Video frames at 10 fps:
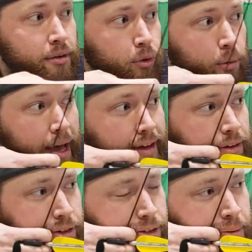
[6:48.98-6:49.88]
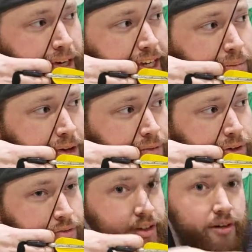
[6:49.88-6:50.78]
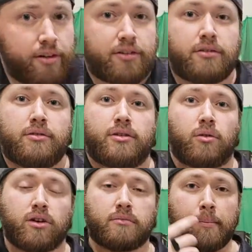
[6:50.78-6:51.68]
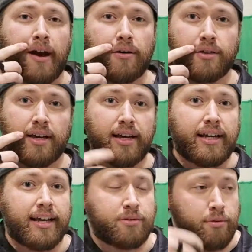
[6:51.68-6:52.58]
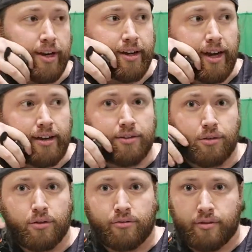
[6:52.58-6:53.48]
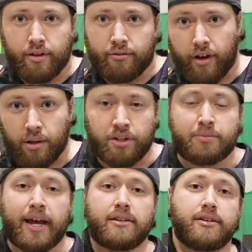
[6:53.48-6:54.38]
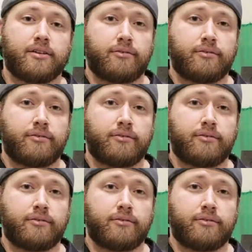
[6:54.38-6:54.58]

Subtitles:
pull back, and usually when I get my first finger to the corner of my mouth is when I kind of do the final expansion